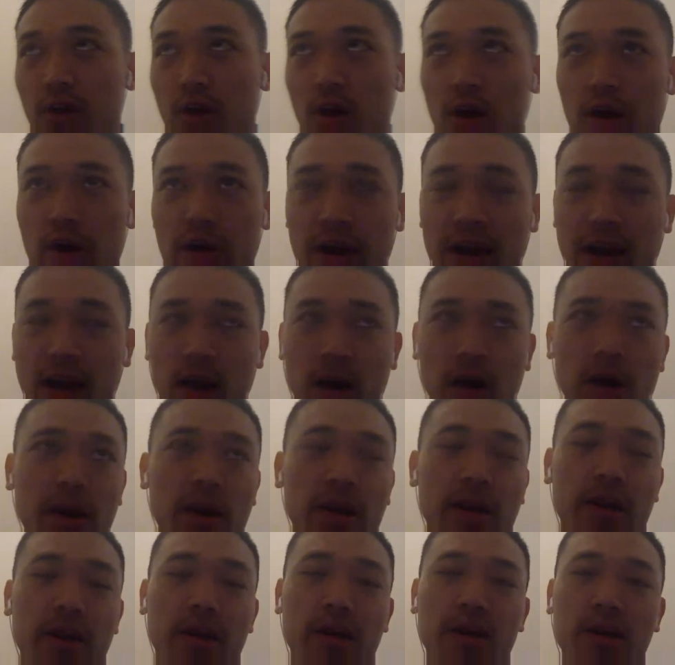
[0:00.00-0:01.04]

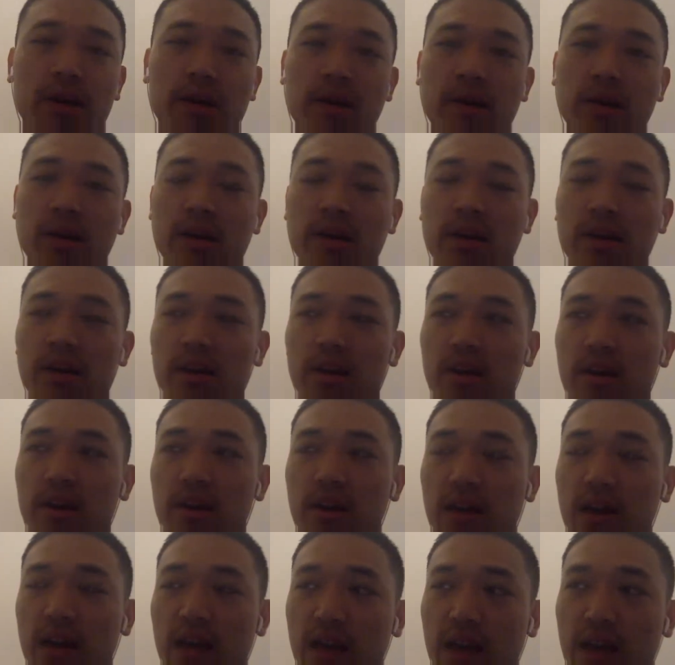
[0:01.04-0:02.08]
RIR,
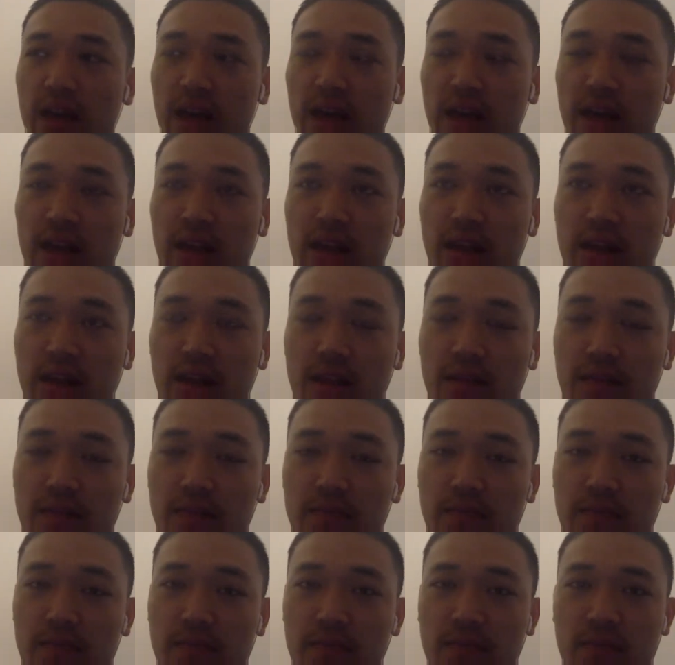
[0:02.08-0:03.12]
and
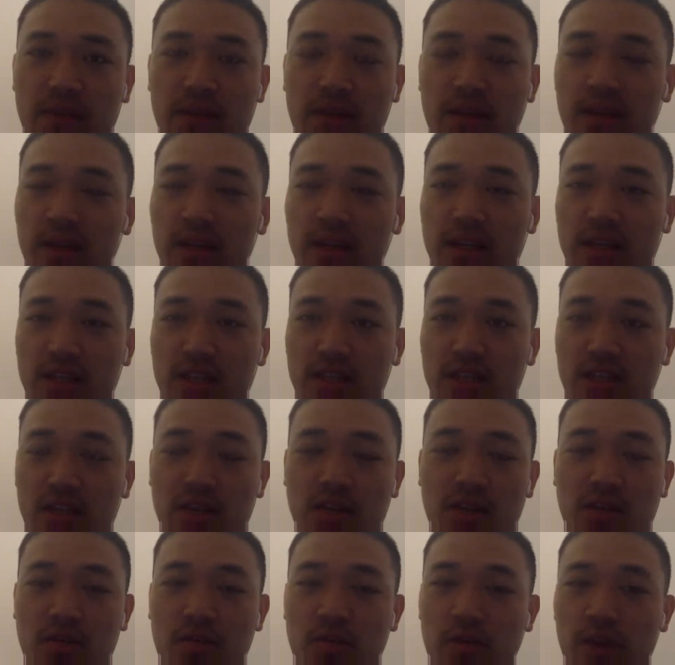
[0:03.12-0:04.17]
it's just
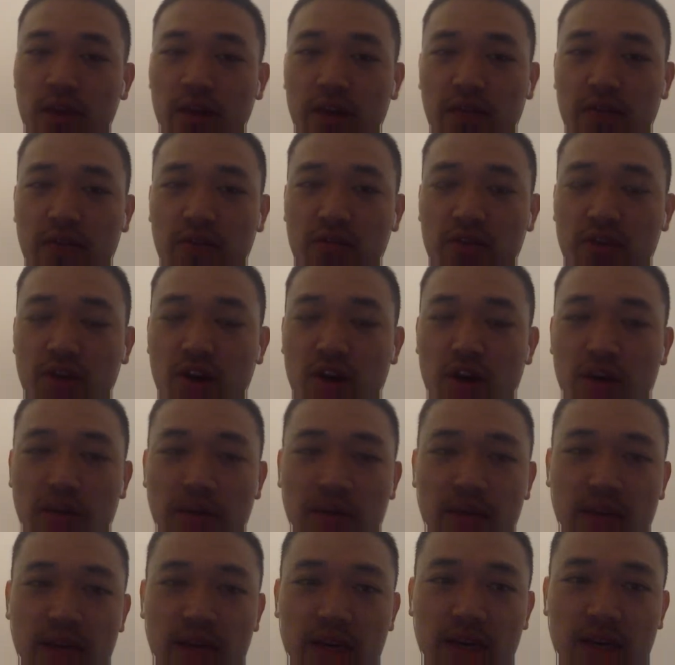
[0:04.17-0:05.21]
another way of using
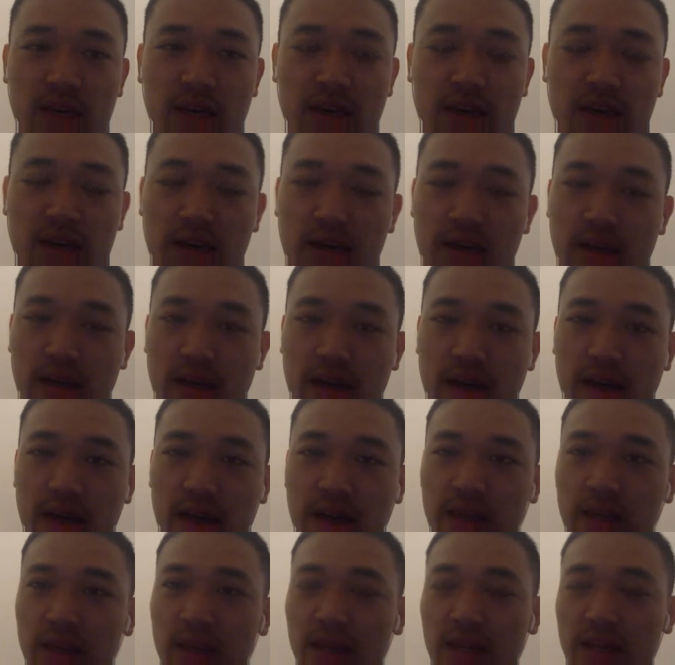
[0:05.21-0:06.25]
RPE. And
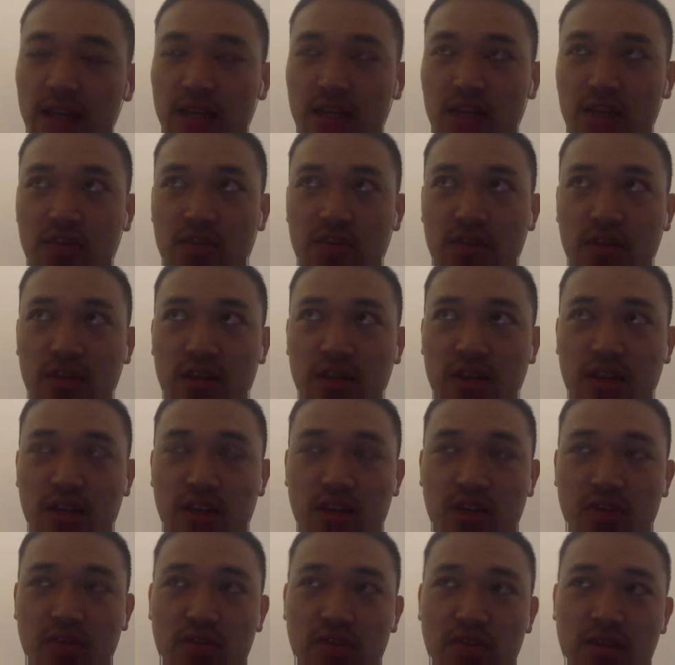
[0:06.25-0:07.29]
he likes to he
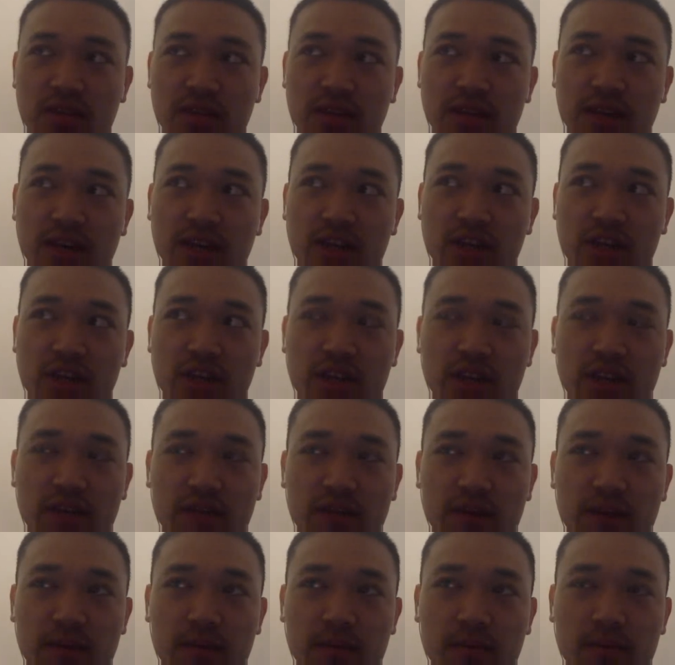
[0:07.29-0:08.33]
used the analogy, if
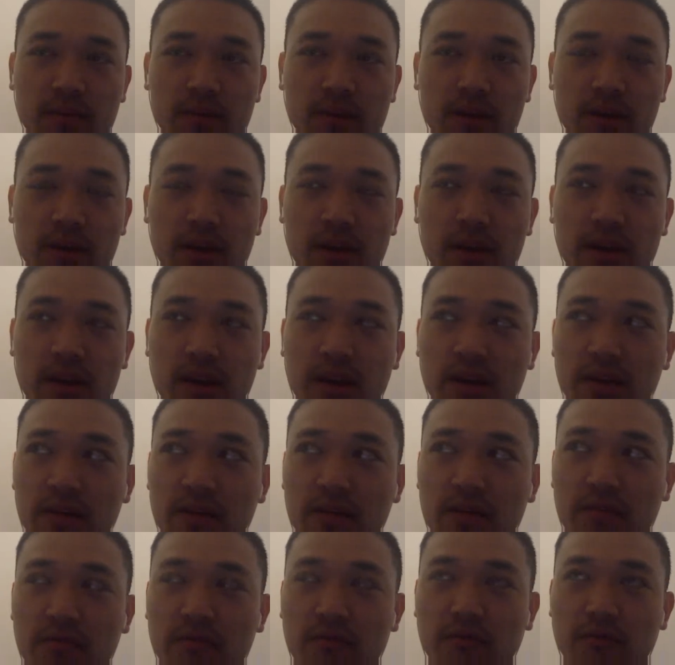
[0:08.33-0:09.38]
I'm
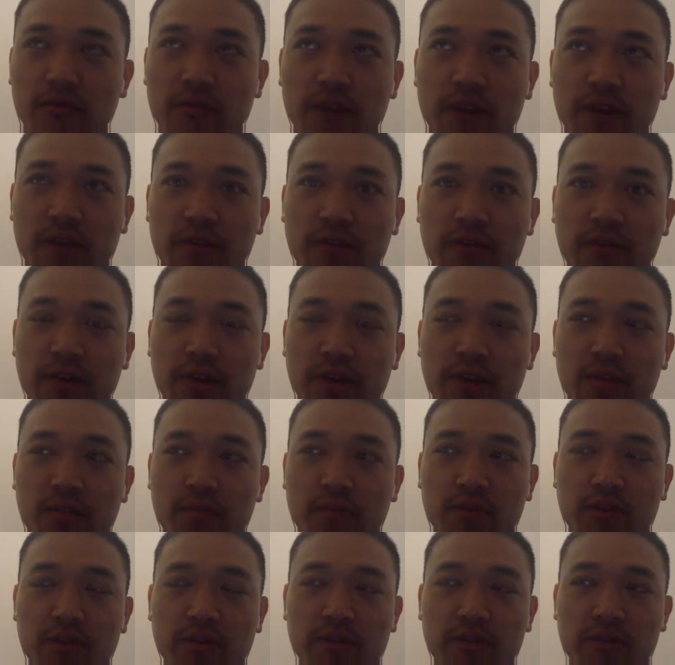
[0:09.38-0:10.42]
very
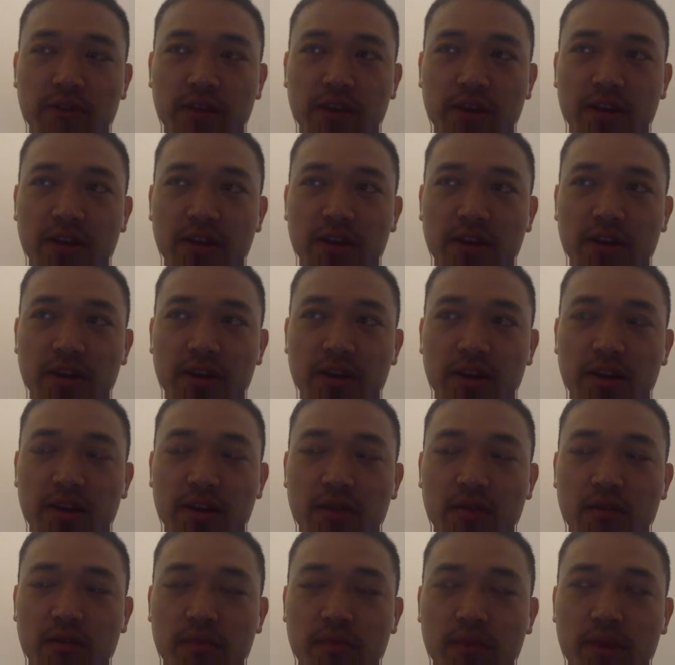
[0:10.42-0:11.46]
briefly
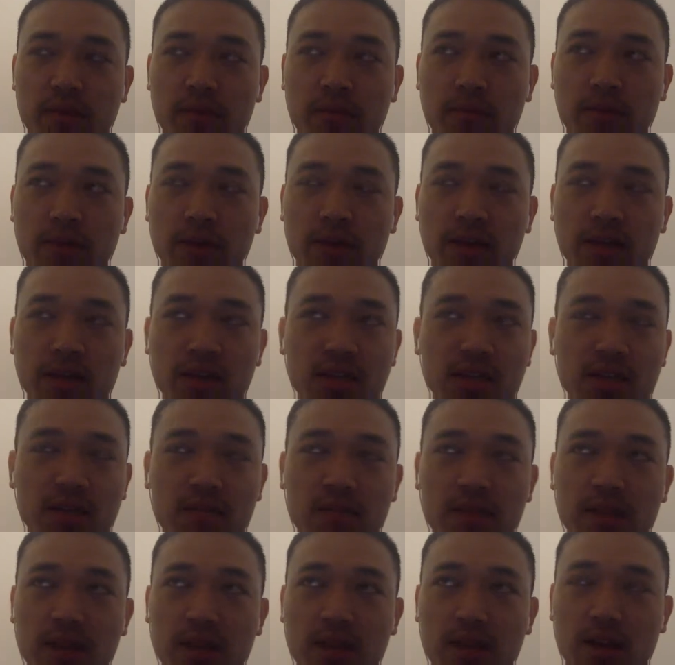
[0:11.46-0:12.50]
remembering,
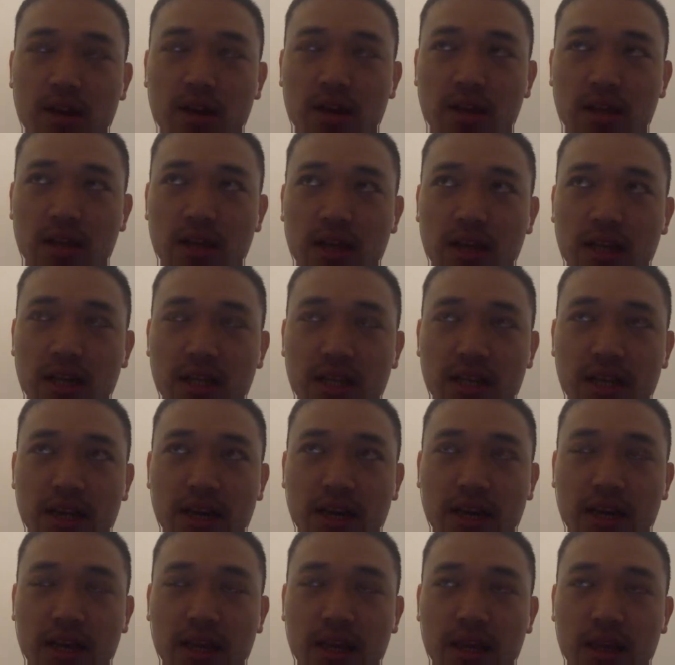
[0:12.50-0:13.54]
something along the lines of
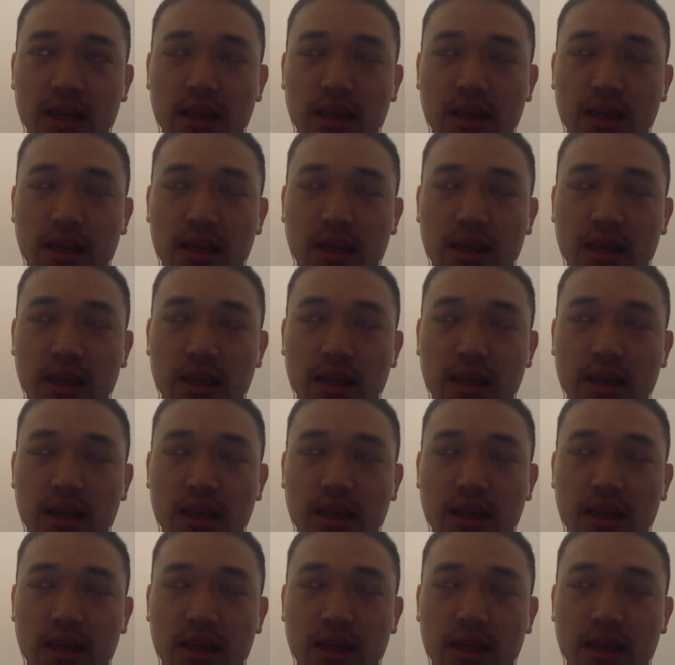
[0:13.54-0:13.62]
that